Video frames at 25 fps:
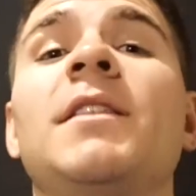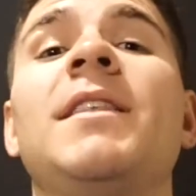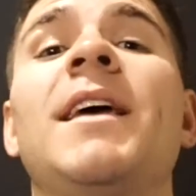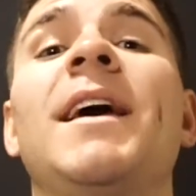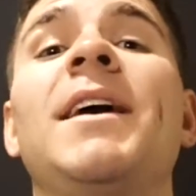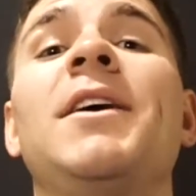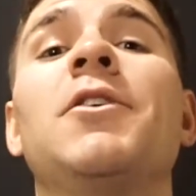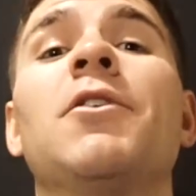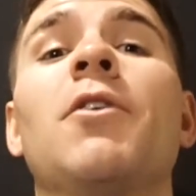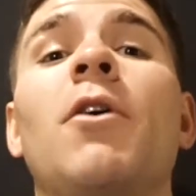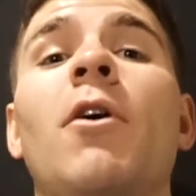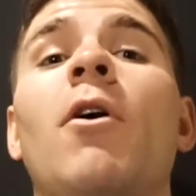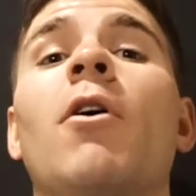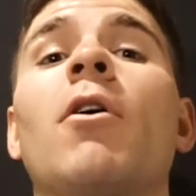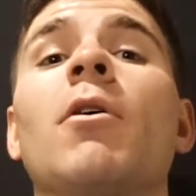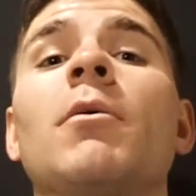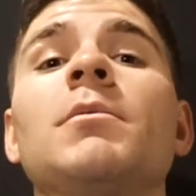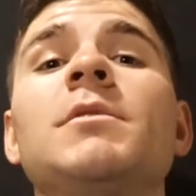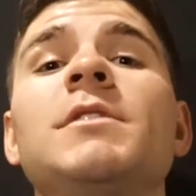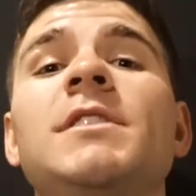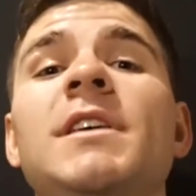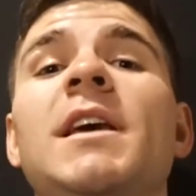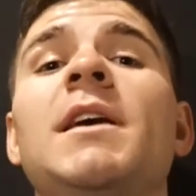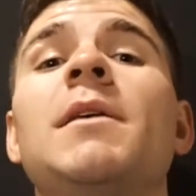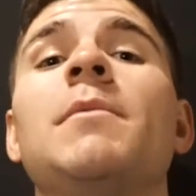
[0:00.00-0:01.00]
that your
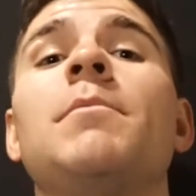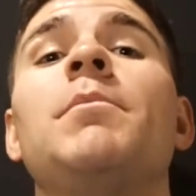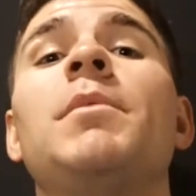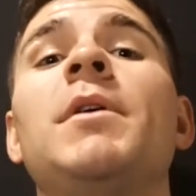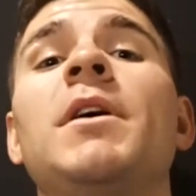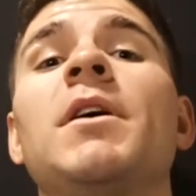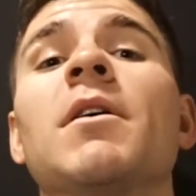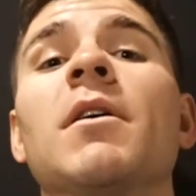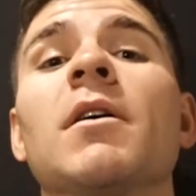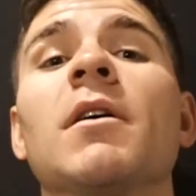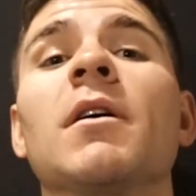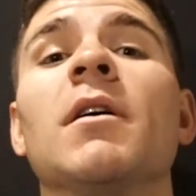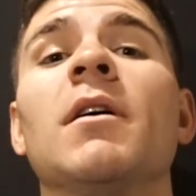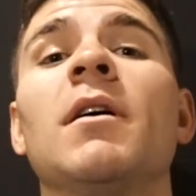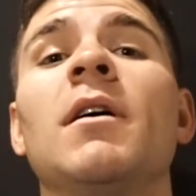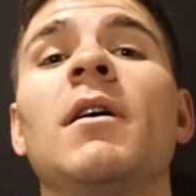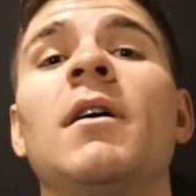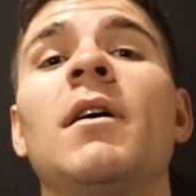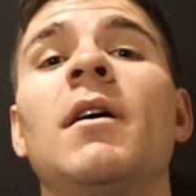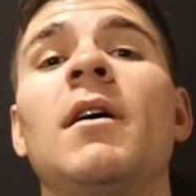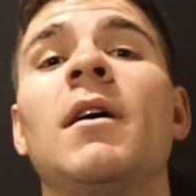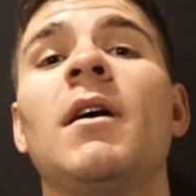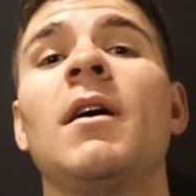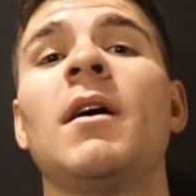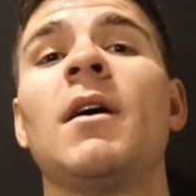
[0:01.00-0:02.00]
arms get bigger
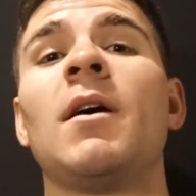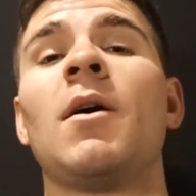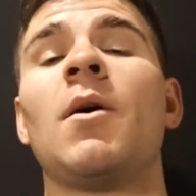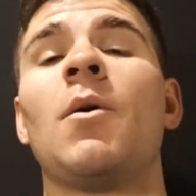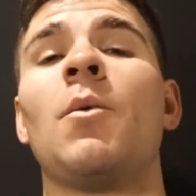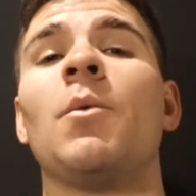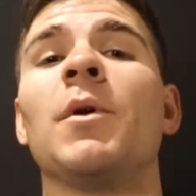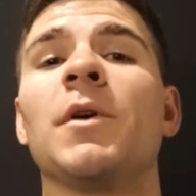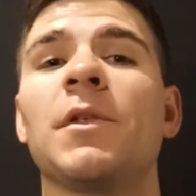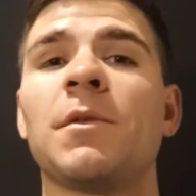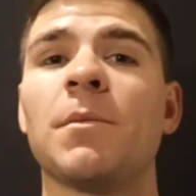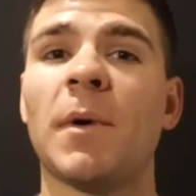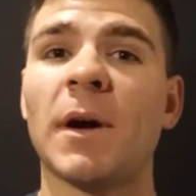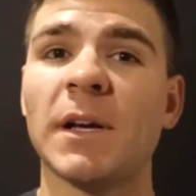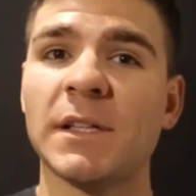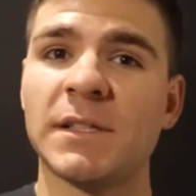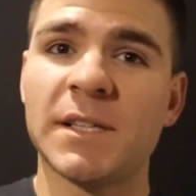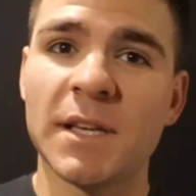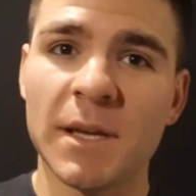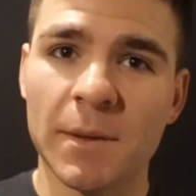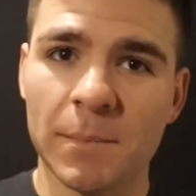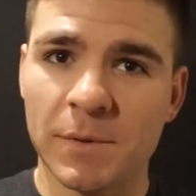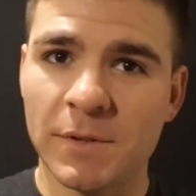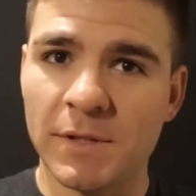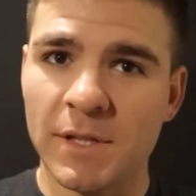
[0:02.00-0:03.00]
with my
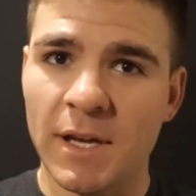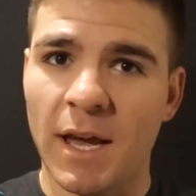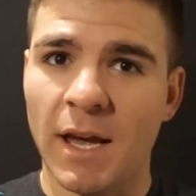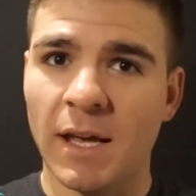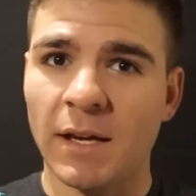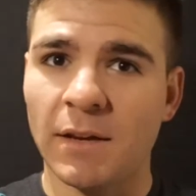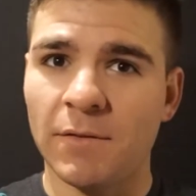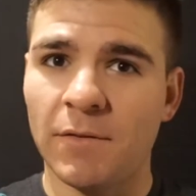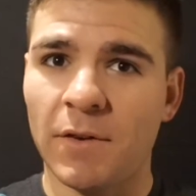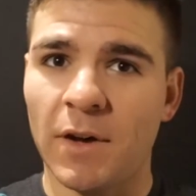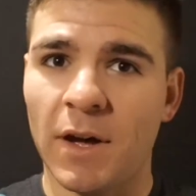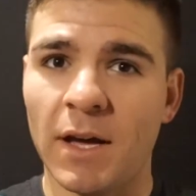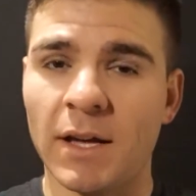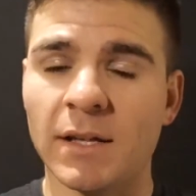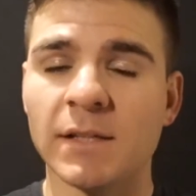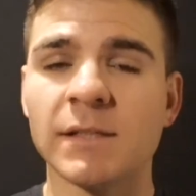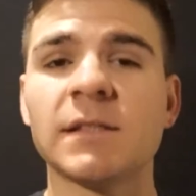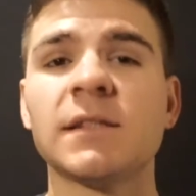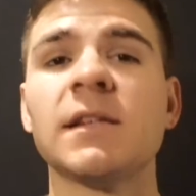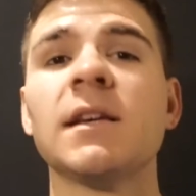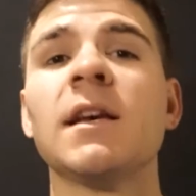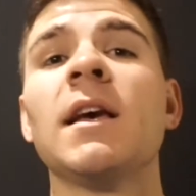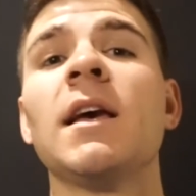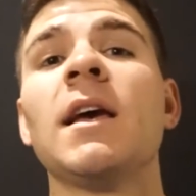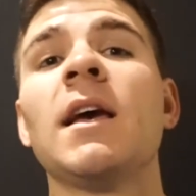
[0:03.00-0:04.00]
tips and
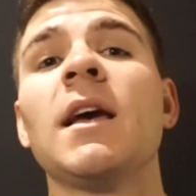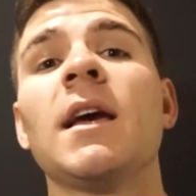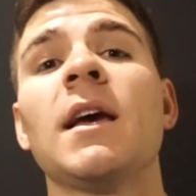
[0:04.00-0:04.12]
advice.